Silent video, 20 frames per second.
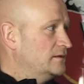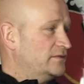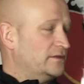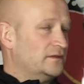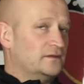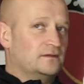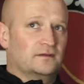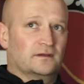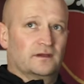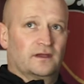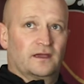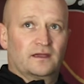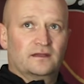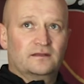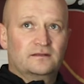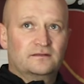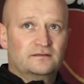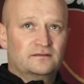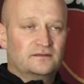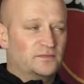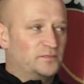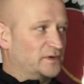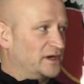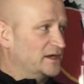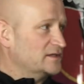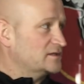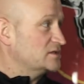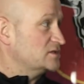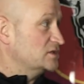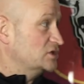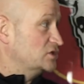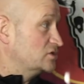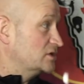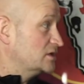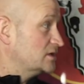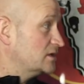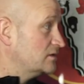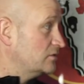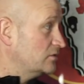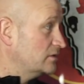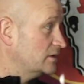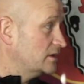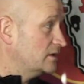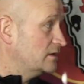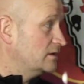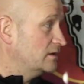I think they practice at training, don't they?